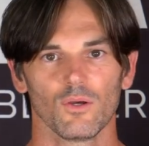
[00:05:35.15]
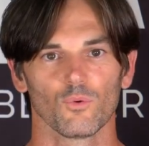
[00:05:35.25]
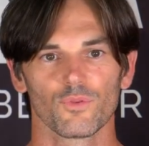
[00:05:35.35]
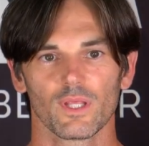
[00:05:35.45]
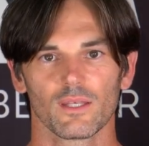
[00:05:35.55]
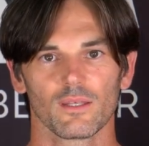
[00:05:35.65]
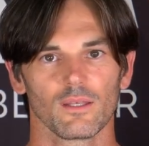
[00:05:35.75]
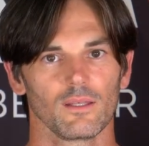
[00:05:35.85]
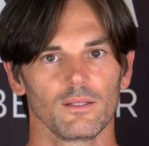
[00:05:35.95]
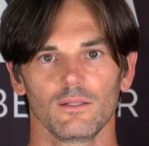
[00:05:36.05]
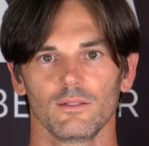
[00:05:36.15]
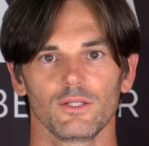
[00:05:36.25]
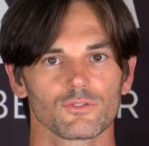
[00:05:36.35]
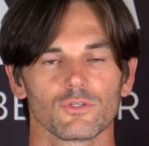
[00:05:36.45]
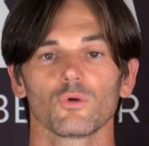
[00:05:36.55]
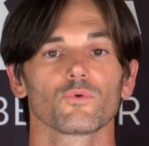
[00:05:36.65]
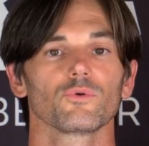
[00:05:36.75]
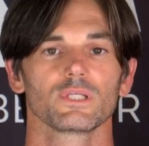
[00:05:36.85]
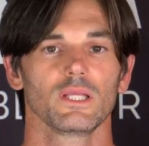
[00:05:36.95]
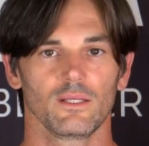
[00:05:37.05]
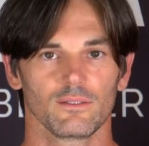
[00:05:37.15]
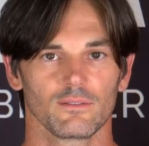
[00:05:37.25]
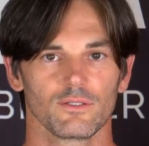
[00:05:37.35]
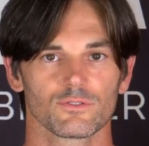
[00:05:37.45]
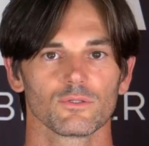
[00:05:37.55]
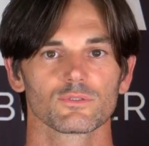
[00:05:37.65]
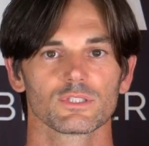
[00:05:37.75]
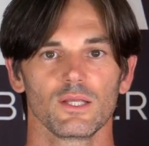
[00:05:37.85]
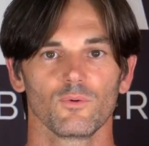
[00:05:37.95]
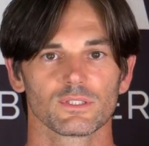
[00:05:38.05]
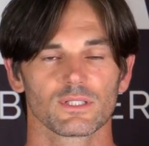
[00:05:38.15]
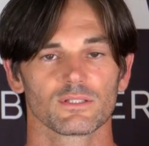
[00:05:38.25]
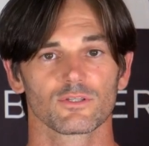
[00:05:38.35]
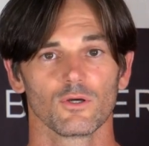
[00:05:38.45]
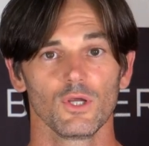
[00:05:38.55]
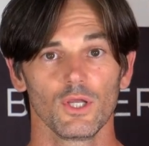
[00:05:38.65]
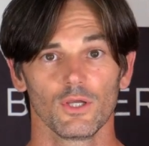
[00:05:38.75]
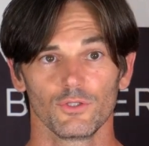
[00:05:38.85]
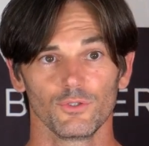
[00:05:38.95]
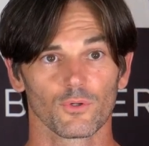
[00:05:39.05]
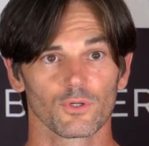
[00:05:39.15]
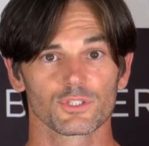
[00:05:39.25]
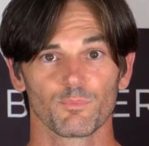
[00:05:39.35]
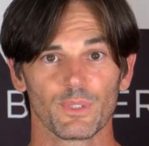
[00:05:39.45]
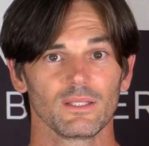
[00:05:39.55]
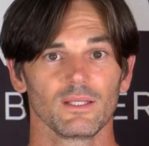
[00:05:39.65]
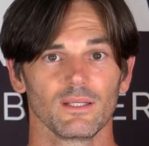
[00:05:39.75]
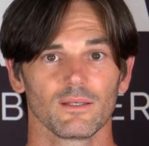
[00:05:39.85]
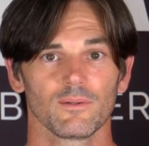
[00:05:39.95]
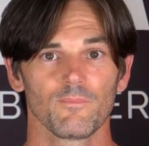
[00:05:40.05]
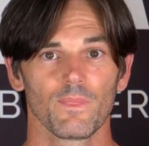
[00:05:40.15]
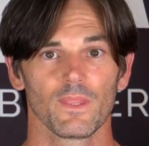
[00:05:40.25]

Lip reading: well then there's no routine, there's no sequence, and so you're spending